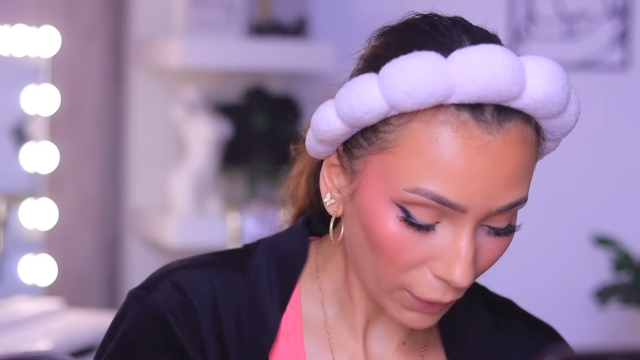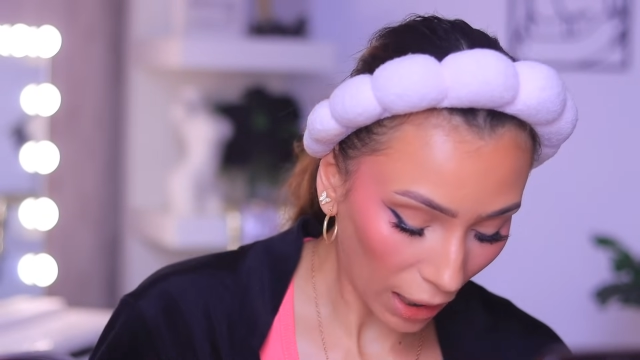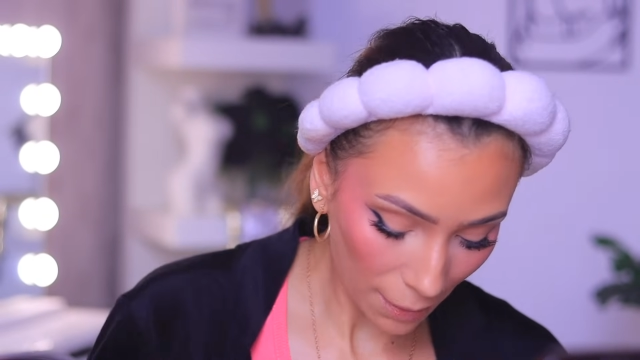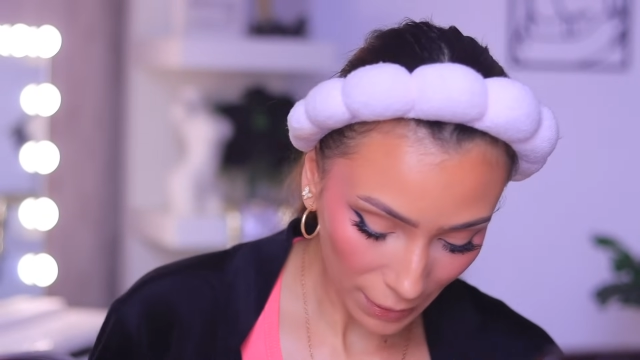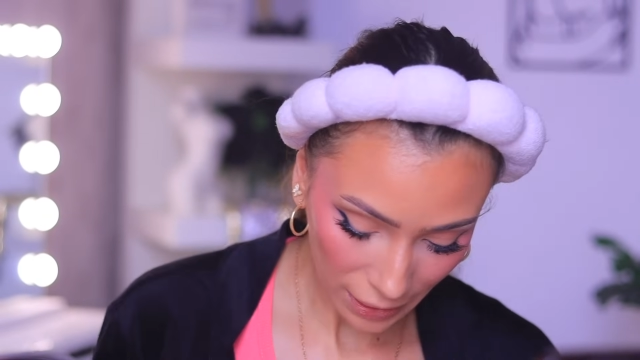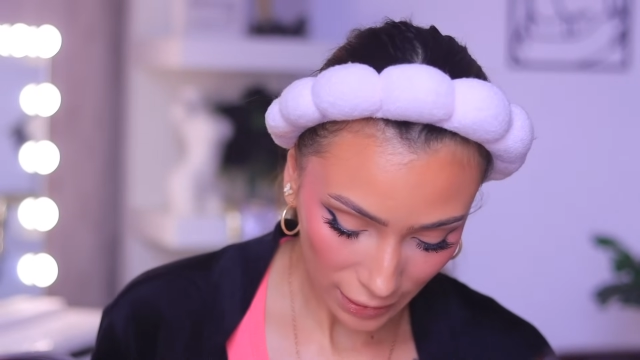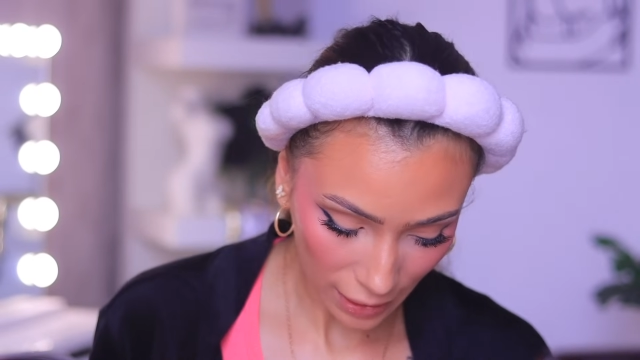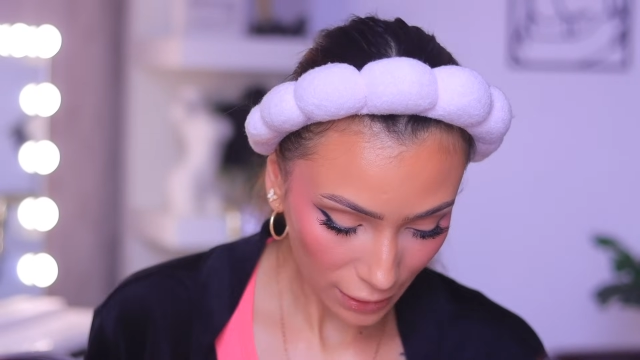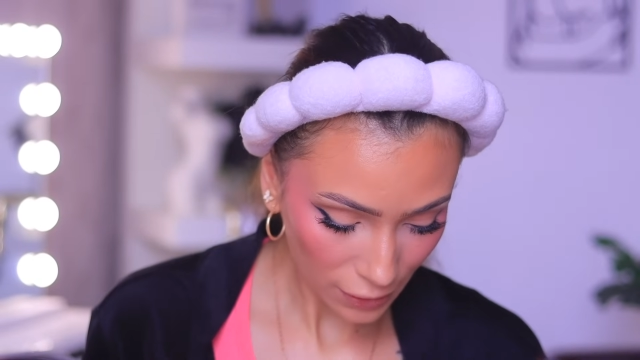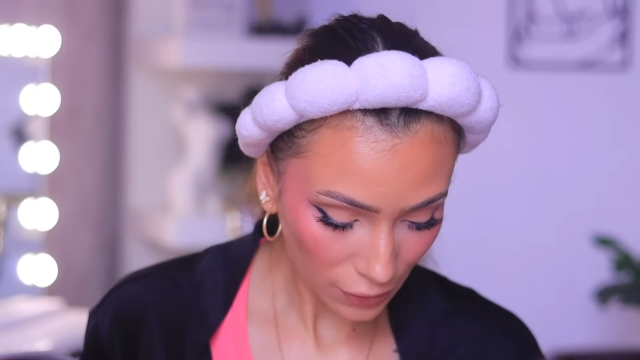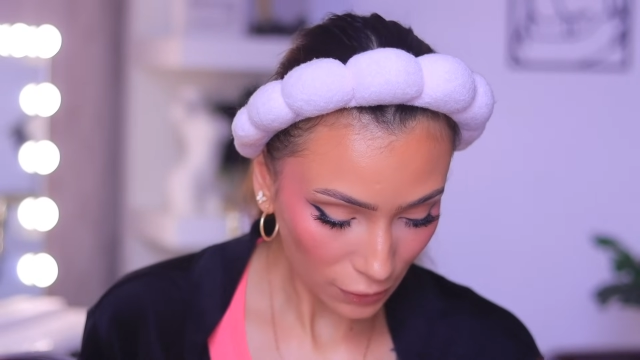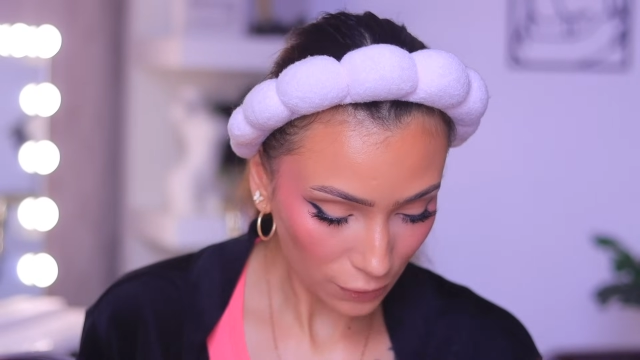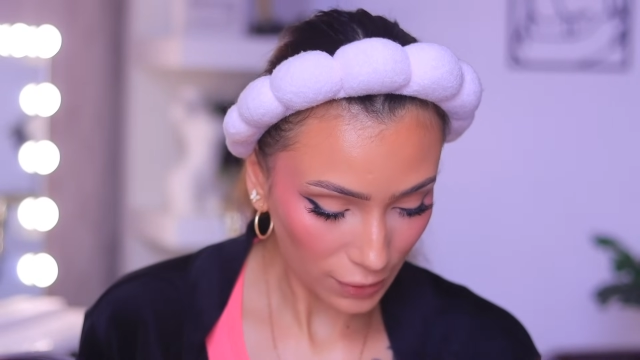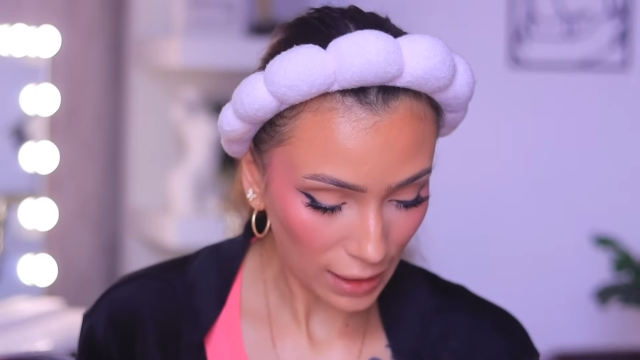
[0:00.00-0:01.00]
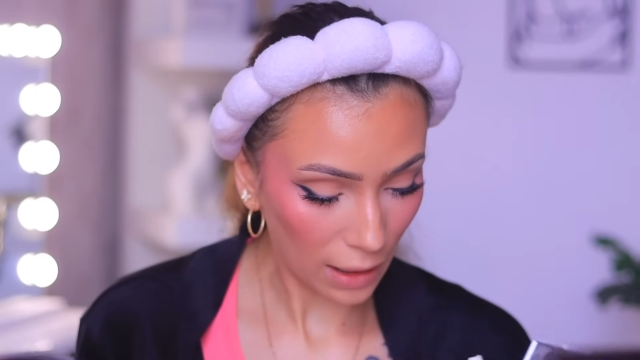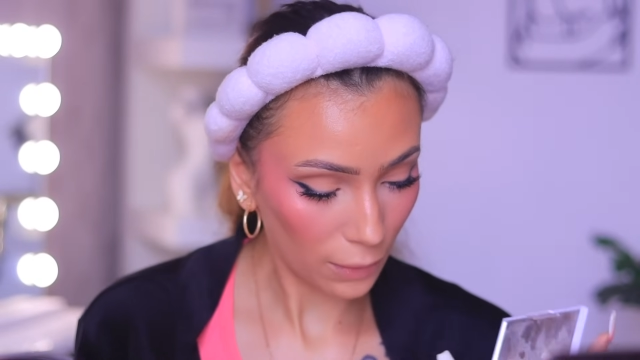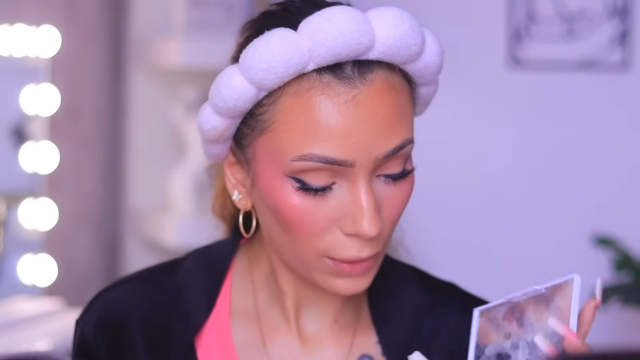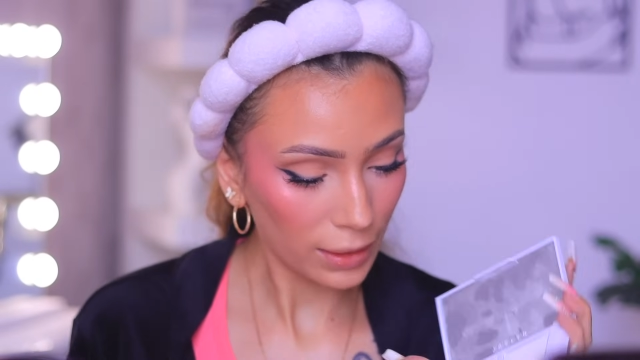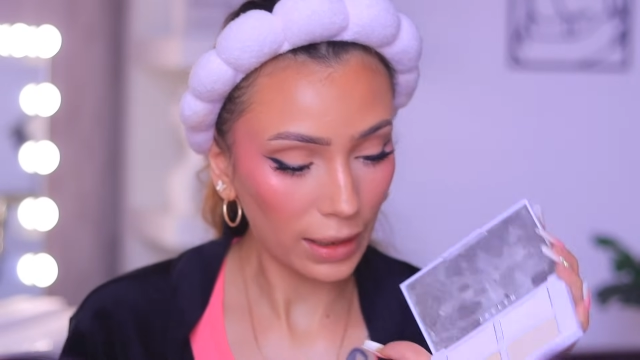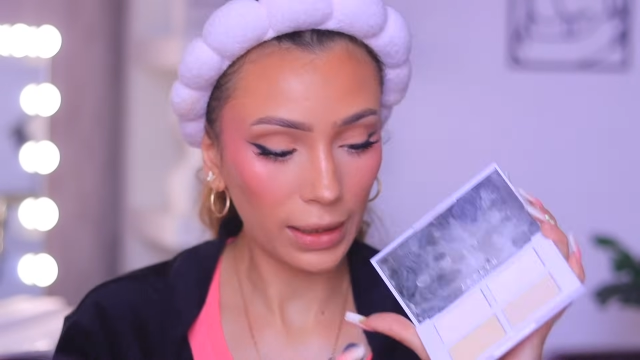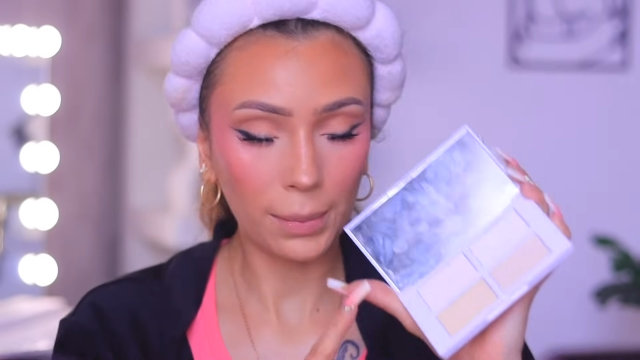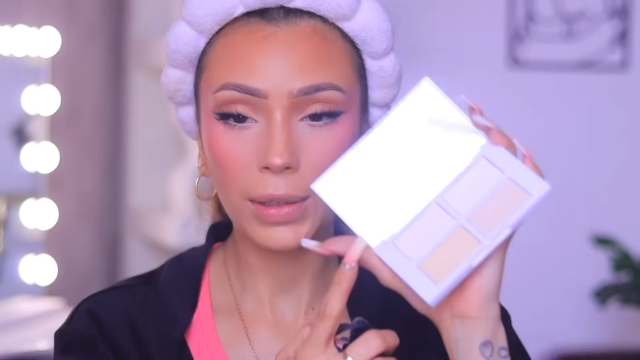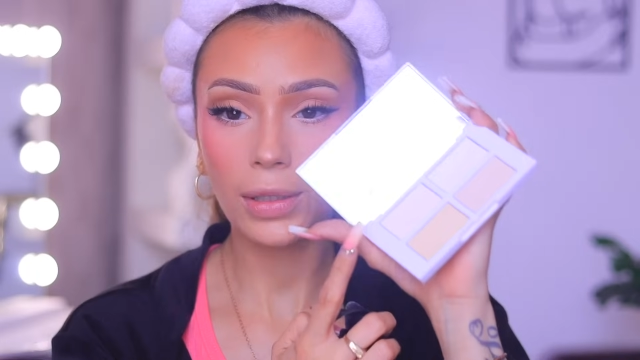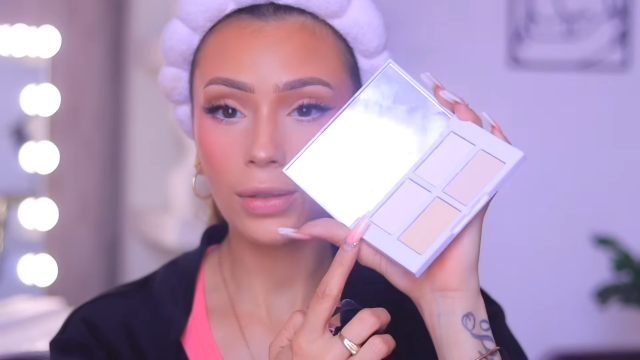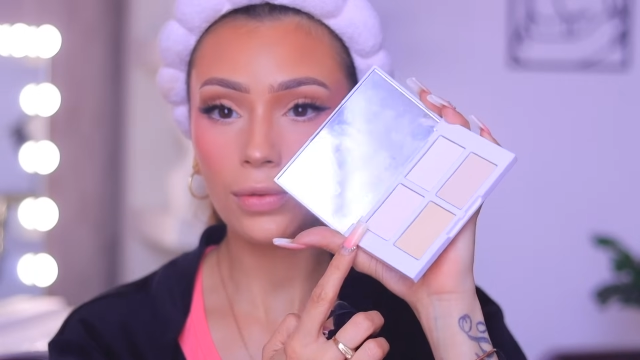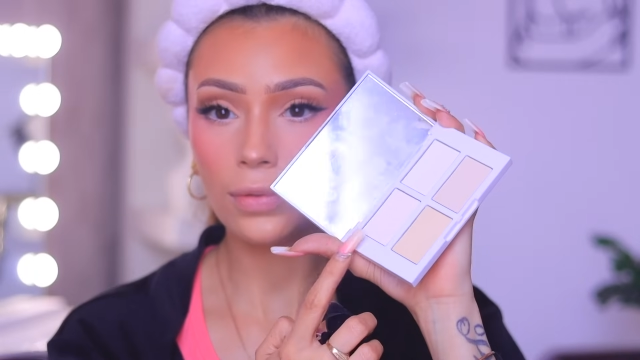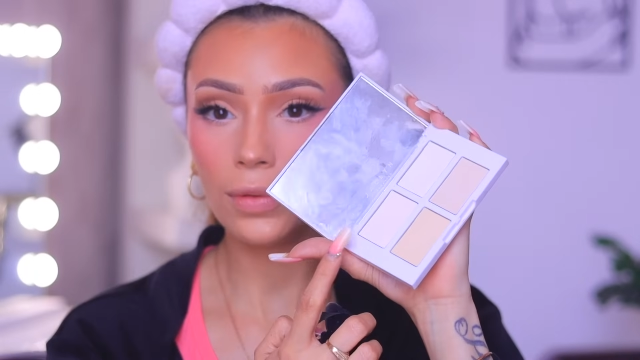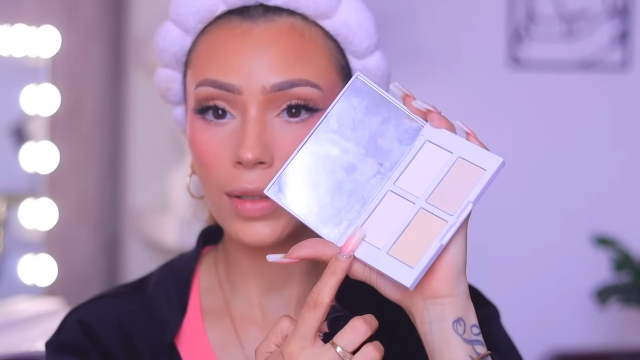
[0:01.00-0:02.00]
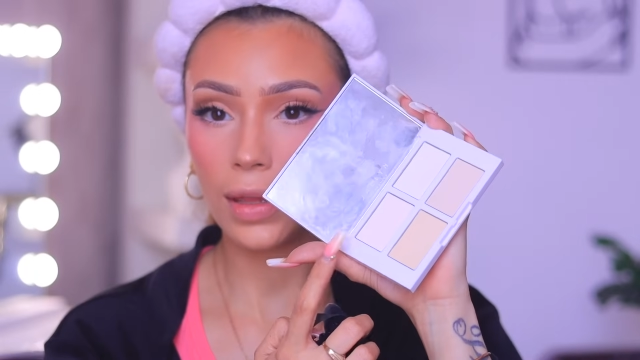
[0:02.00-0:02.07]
I'm excited to use that one. And I'm gonna use